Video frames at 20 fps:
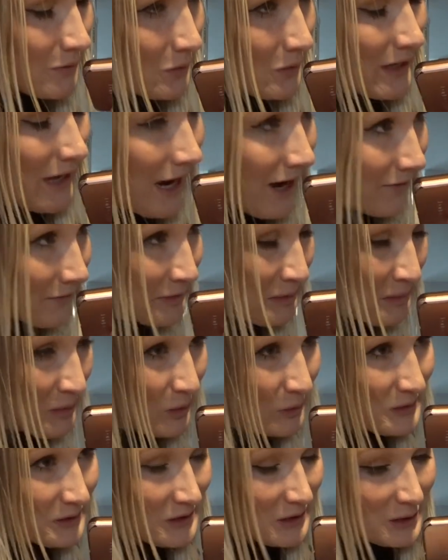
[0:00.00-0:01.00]
we have the
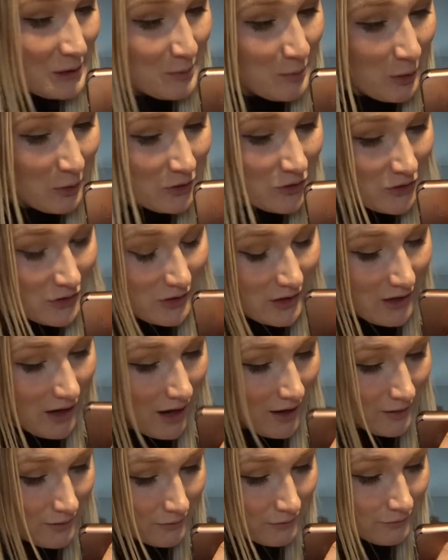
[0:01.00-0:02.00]
most exposure
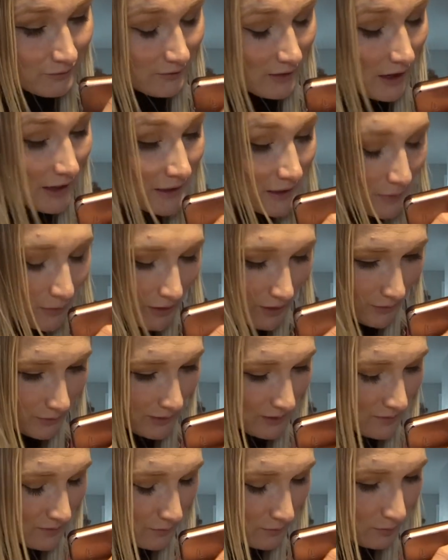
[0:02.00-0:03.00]
out of anywhere.
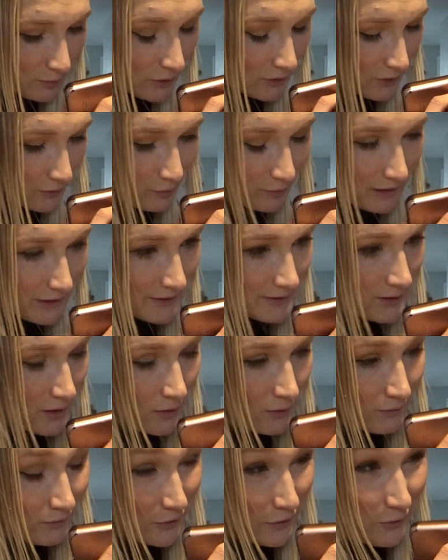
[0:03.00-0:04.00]
We put your place
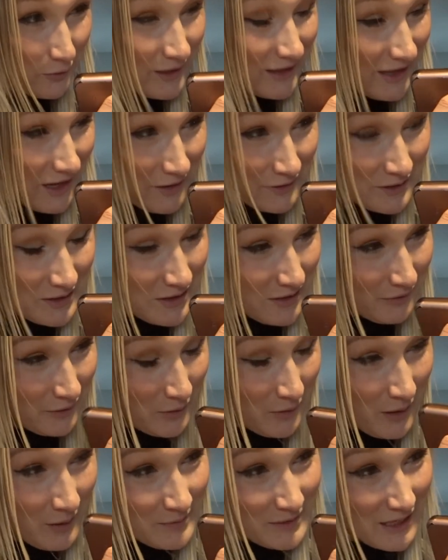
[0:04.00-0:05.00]
on over 3,000
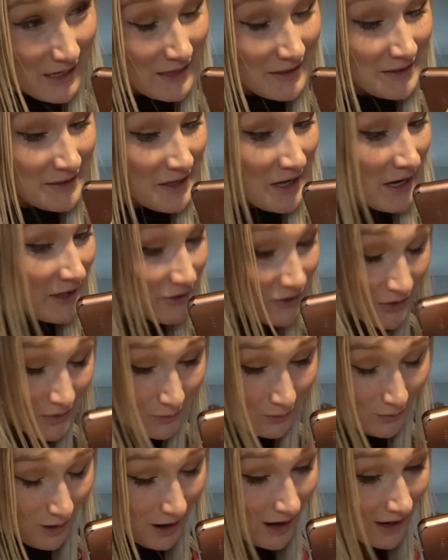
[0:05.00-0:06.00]
different websites
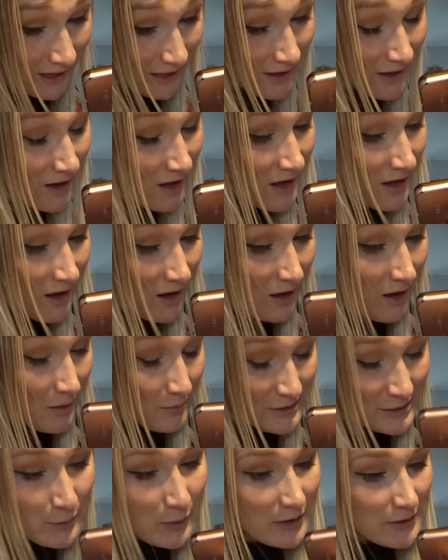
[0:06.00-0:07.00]
nationwide,
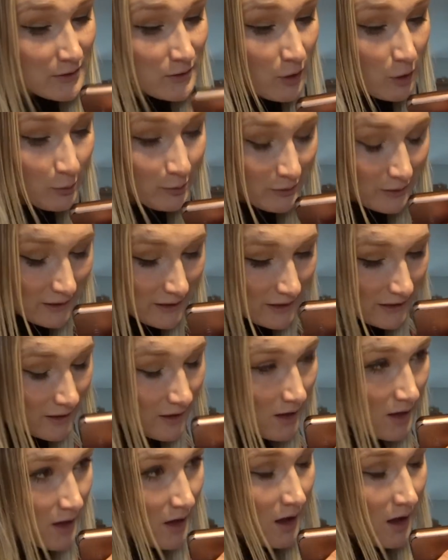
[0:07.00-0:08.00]
as well as globally.